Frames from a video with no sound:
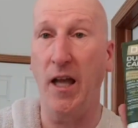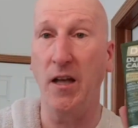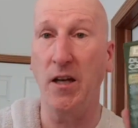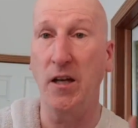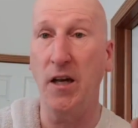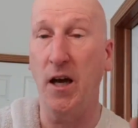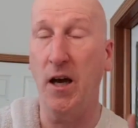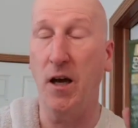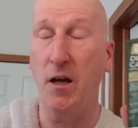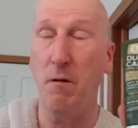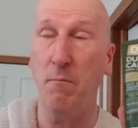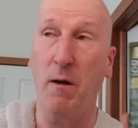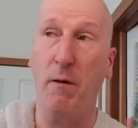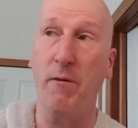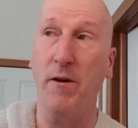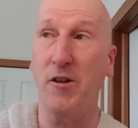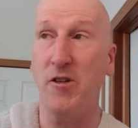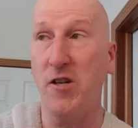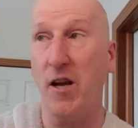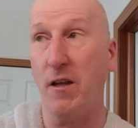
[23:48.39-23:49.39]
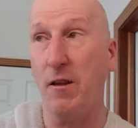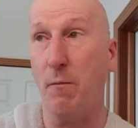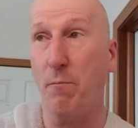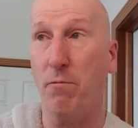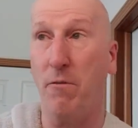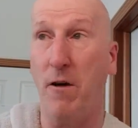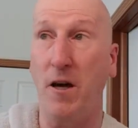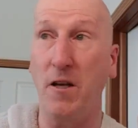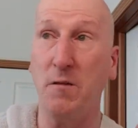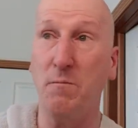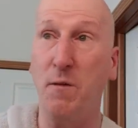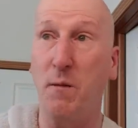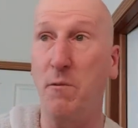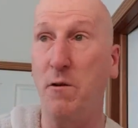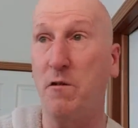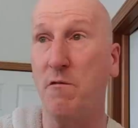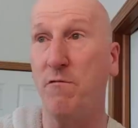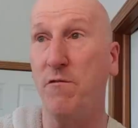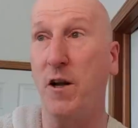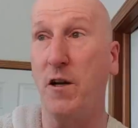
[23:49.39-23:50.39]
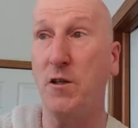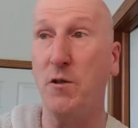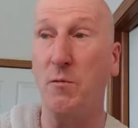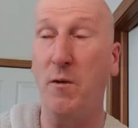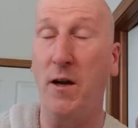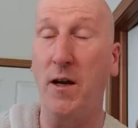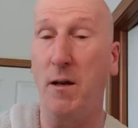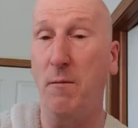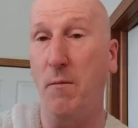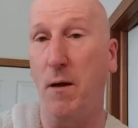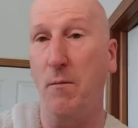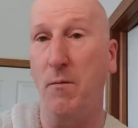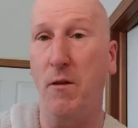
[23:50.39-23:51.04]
And uh, you might want to check the price. Maybe it's fluctuating.